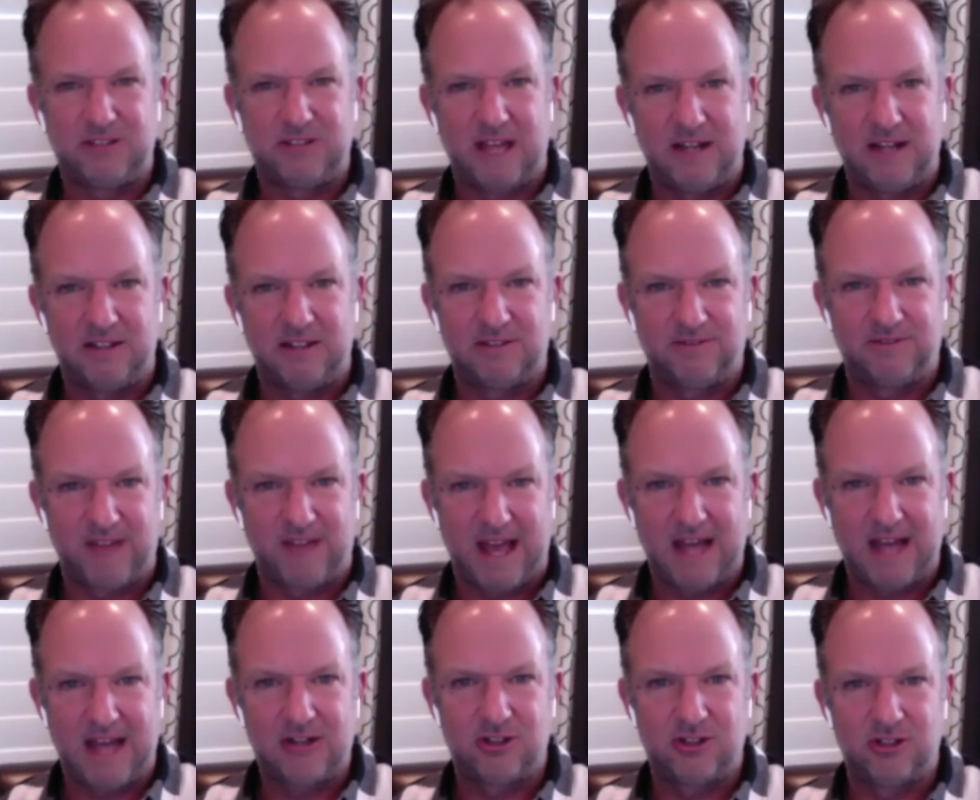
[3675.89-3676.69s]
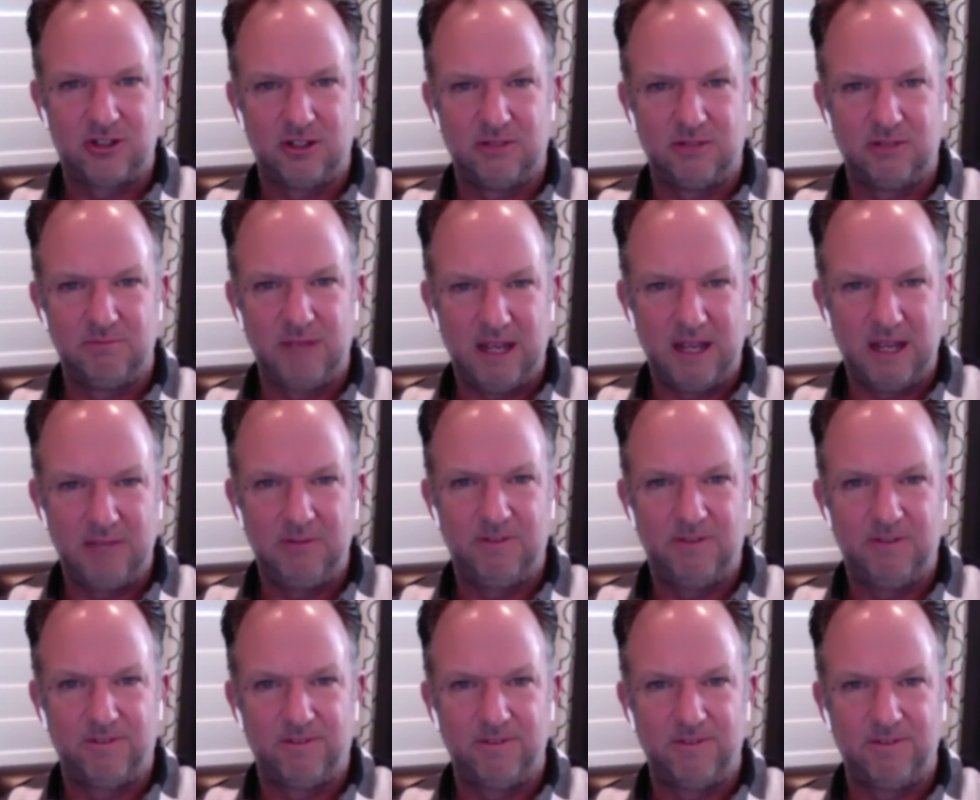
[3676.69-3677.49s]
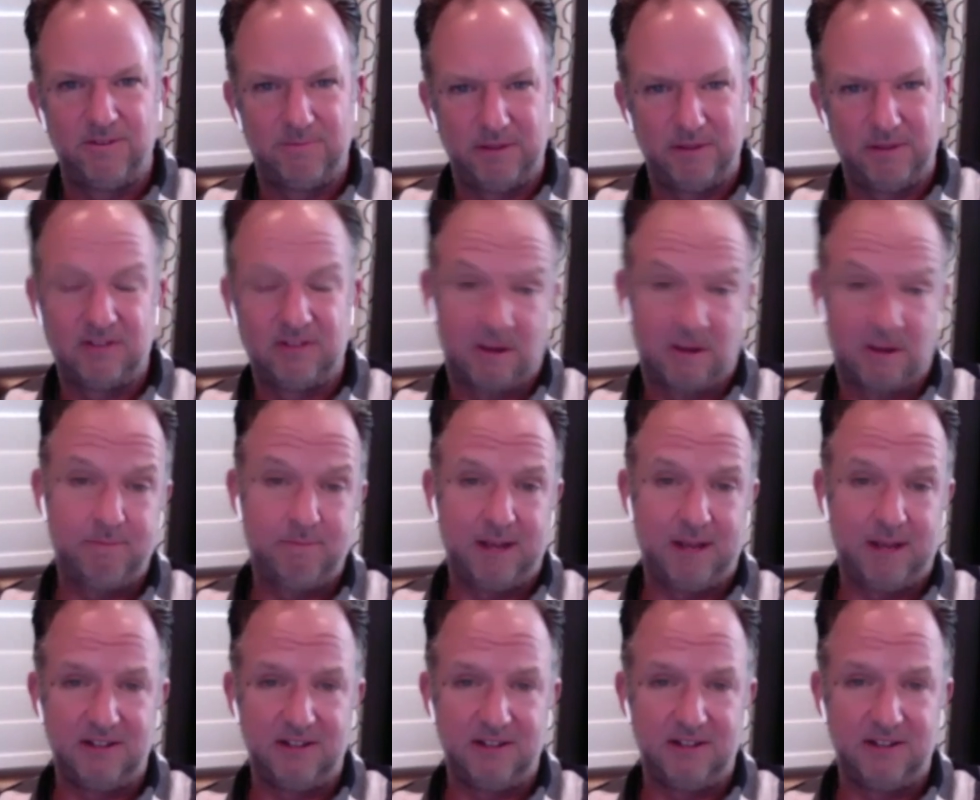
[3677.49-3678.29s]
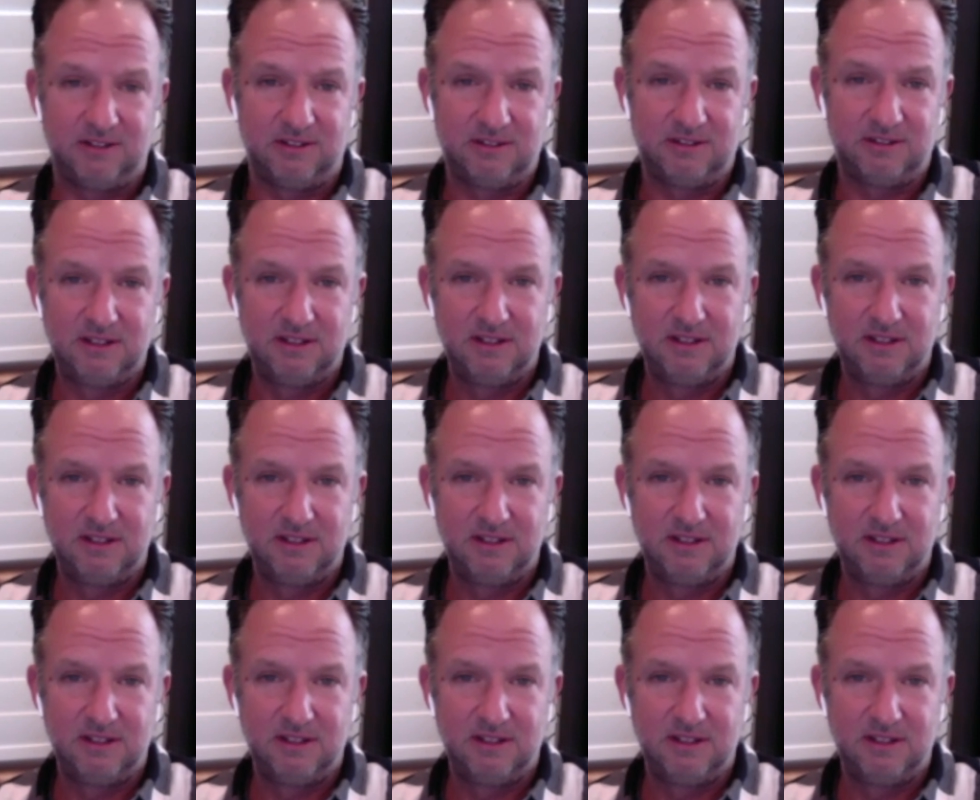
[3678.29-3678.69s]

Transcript: satisfaction maybe from the some patients.